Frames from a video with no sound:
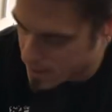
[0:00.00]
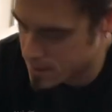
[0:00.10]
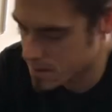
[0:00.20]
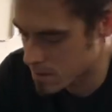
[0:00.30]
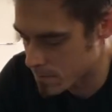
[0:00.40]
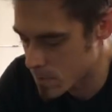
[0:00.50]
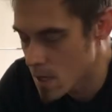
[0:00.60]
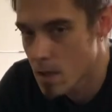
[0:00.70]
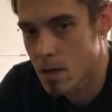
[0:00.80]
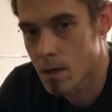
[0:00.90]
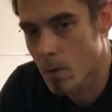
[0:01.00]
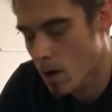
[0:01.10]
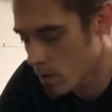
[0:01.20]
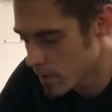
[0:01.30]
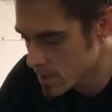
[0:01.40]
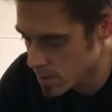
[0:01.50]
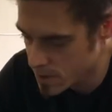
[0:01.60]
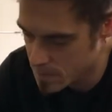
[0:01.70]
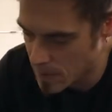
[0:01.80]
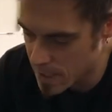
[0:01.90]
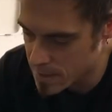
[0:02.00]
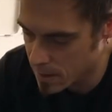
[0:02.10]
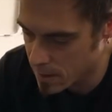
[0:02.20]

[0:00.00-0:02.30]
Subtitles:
System. All of these are just basic